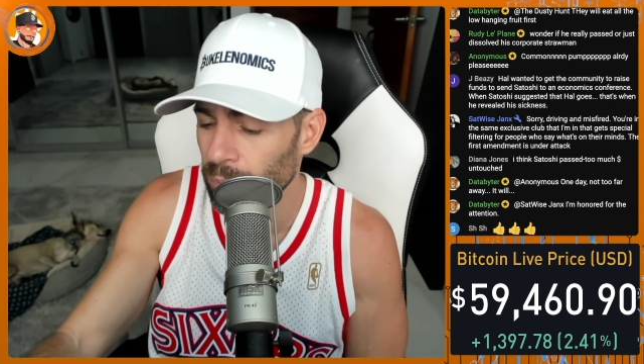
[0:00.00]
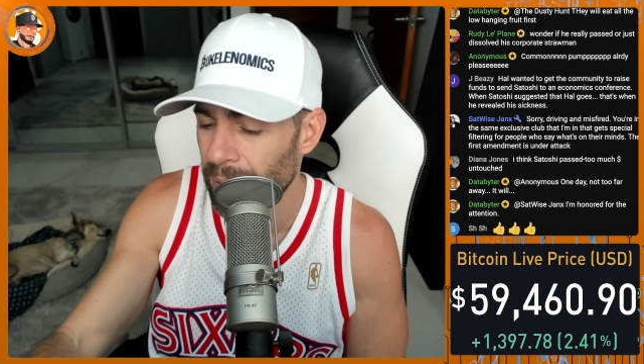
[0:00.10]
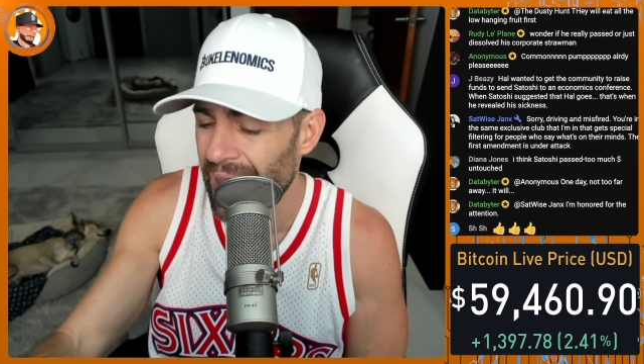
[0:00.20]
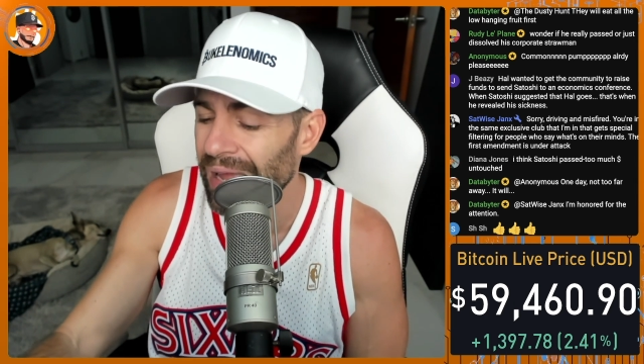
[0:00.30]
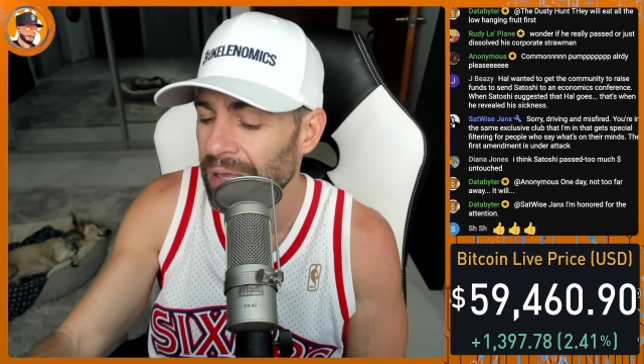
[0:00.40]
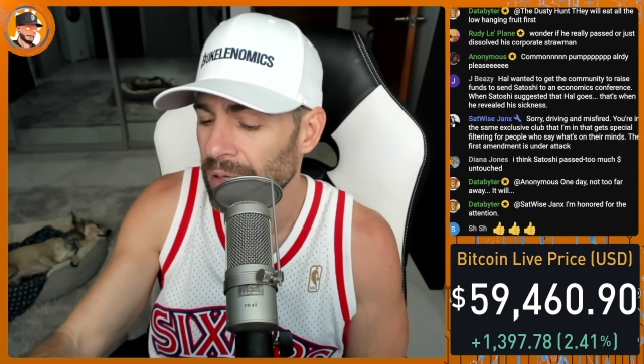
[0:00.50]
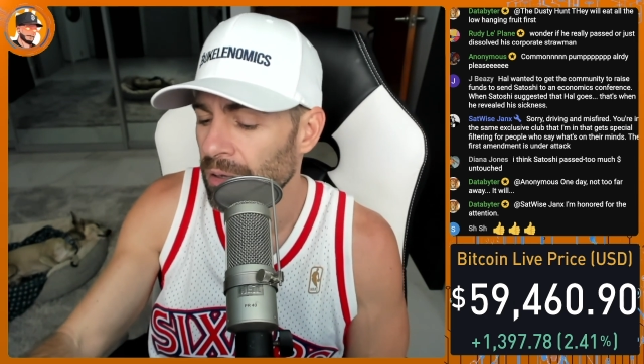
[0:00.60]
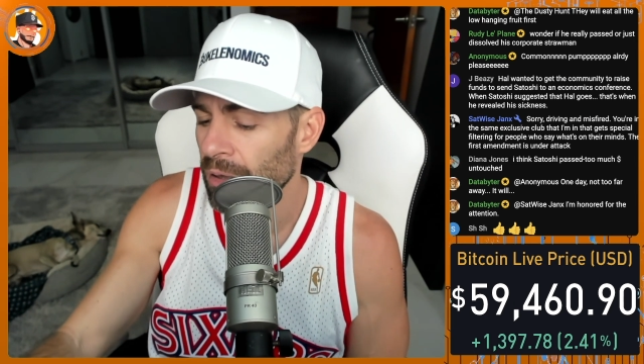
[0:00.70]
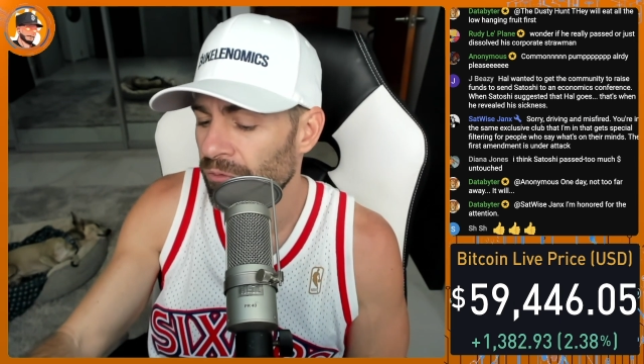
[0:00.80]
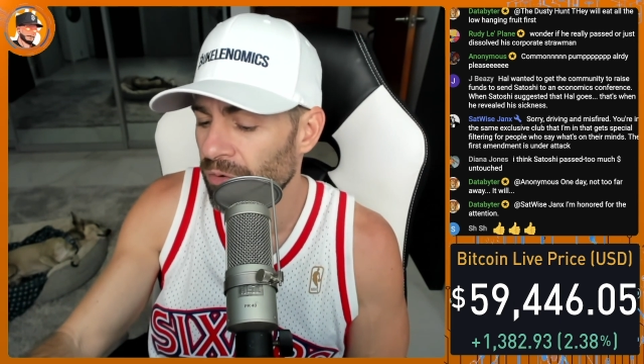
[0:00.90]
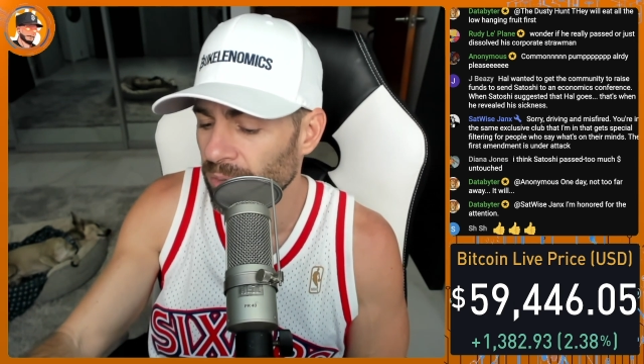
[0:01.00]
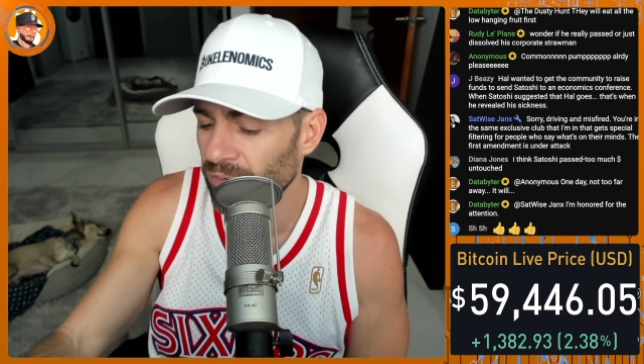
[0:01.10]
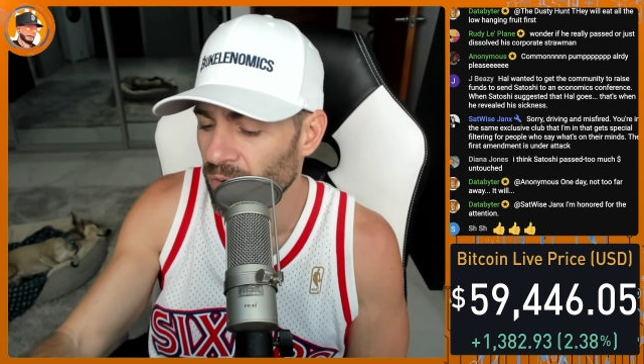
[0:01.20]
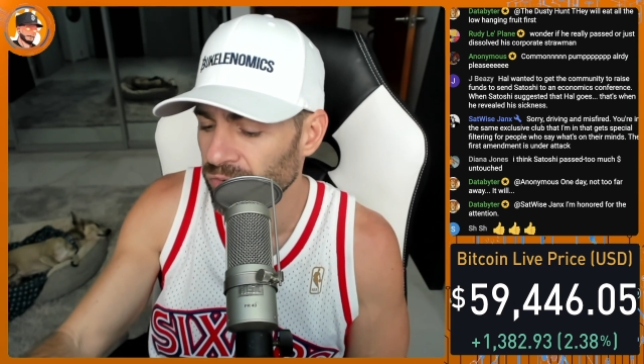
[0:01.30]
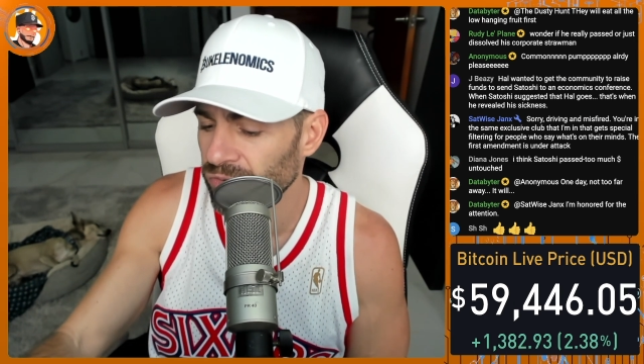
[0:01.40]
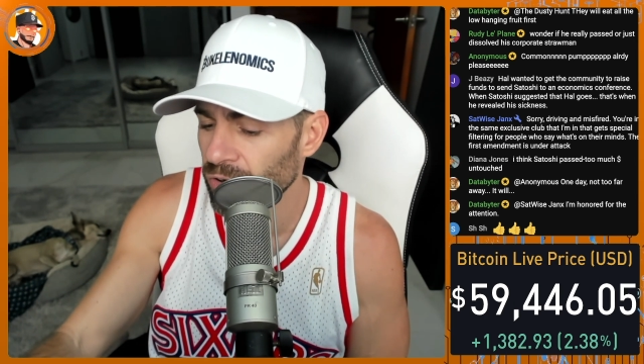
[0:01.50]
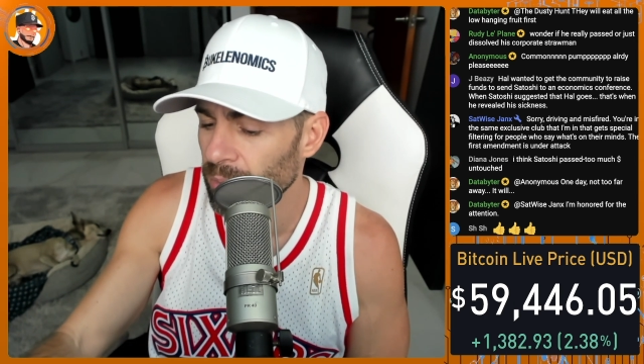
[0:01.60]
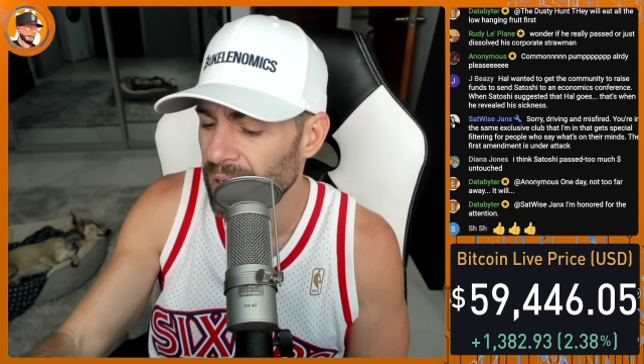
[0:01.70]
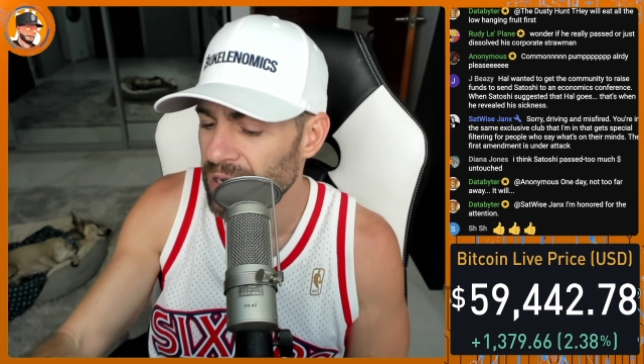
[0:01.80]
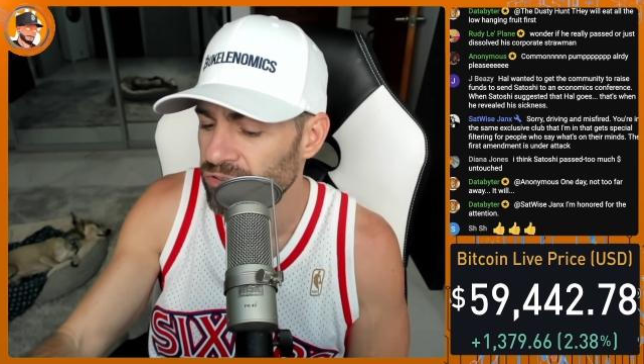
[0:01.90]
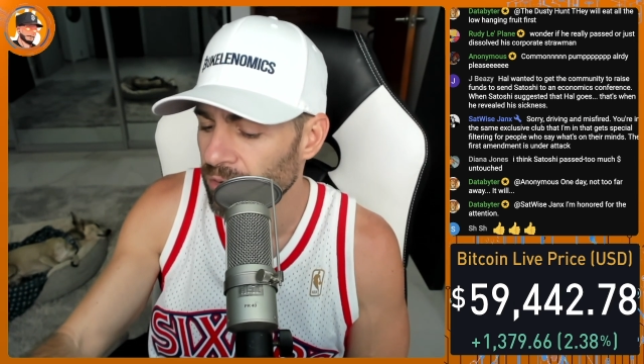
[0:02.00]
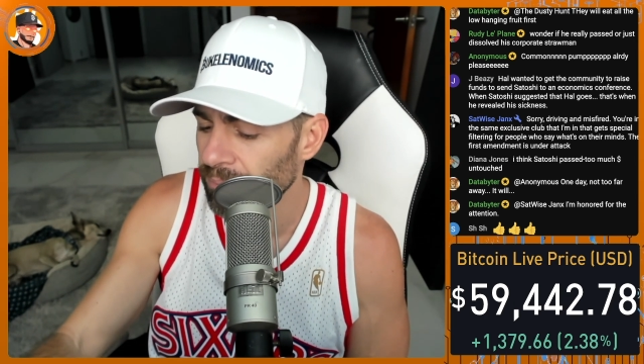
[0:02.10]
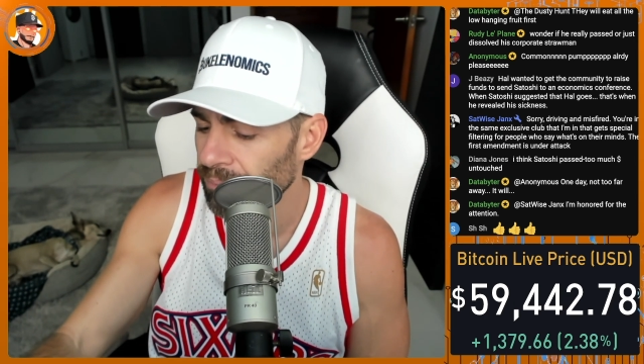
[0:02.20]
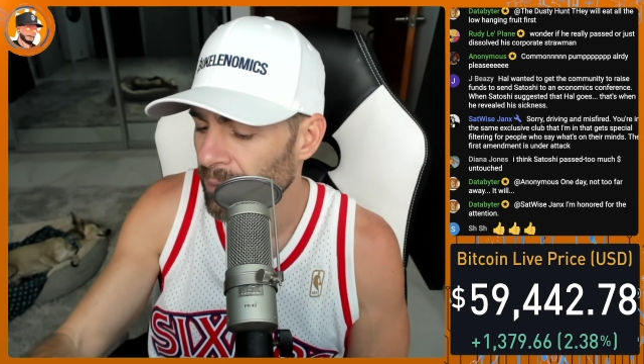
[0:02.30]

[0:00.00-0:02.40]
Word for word: back from the false termination.